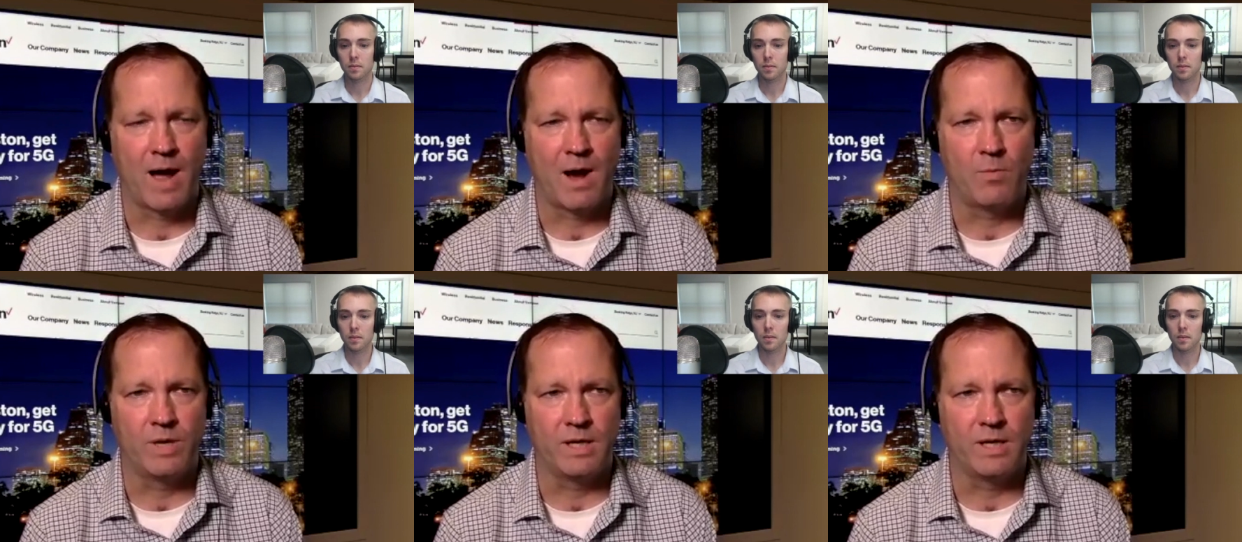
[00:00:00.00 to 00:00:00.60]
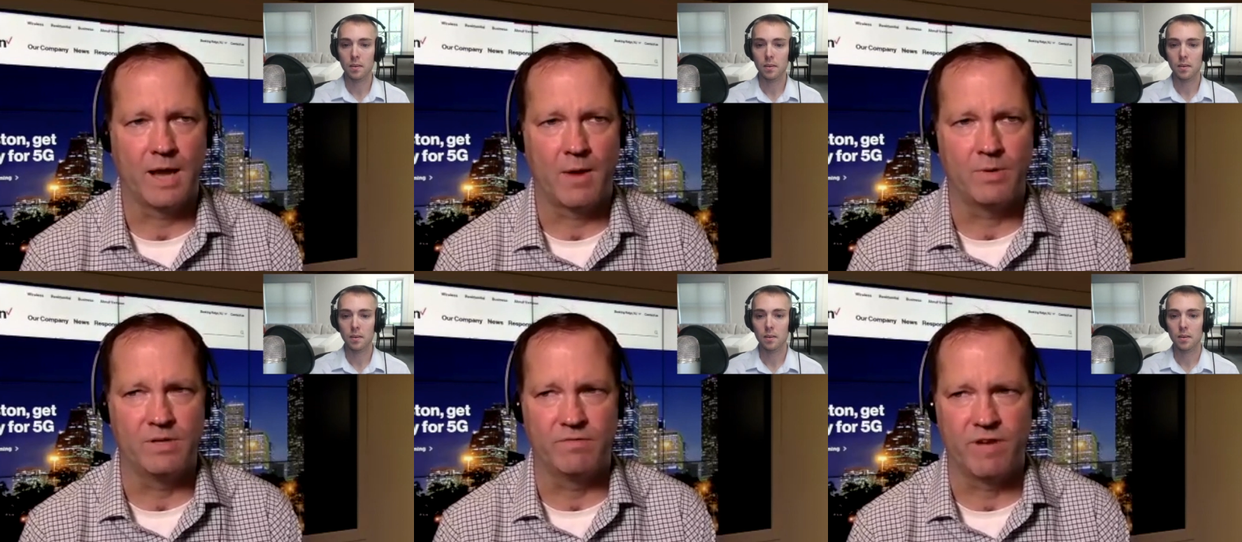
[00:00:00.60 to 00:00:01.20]
Speaker 1: you know how we
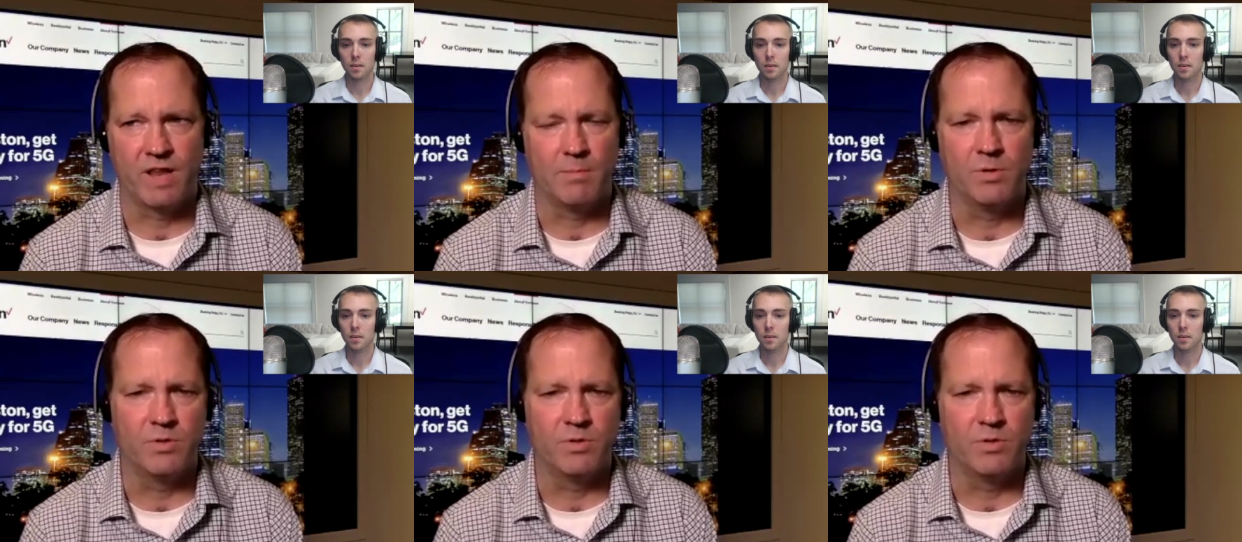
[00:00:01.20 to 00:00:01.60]
how we develop